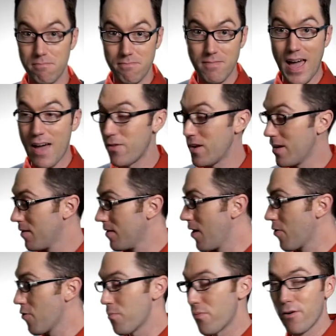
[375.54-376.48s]
having
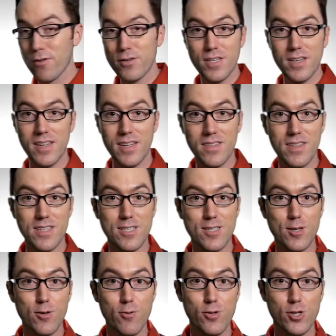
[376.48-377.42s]
another person in this
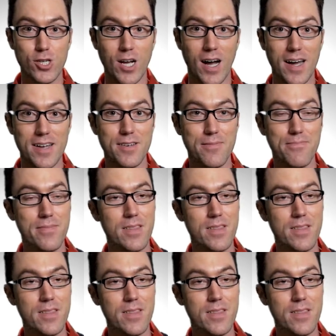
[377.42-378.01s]
two-shot.